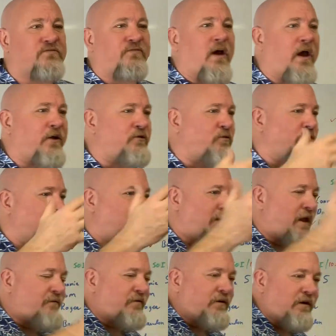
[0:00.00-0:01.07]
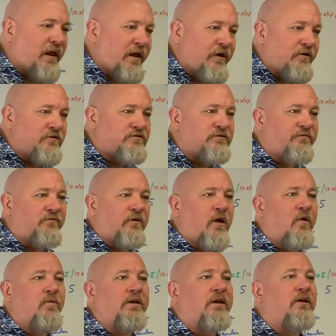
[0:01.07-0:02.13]
vinyl, and 11 layers of
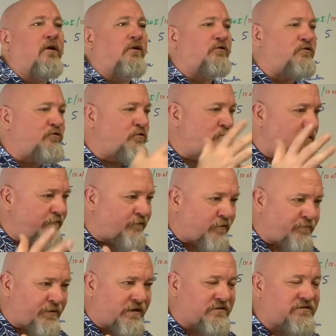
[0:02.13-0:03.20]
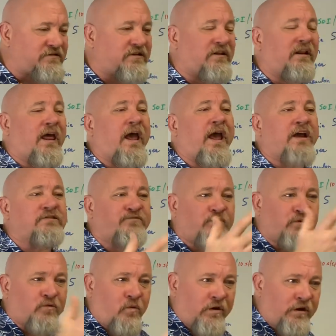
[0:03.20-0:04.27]
low E on 2 different pieces of glass for
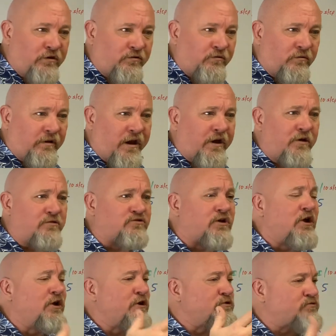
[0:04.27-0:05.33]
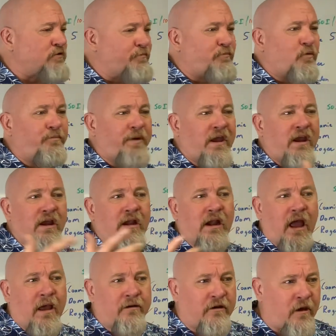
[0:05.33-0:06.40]
22 layers, triple pane,
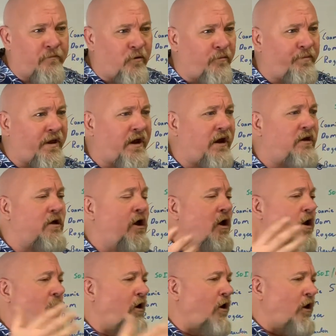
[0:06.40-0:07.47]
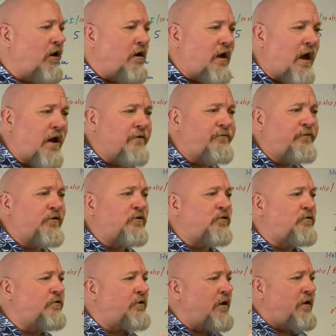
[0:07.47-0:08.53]
not double pane, argon
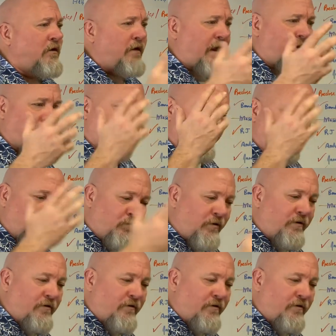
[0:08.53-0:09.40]
filled, and doing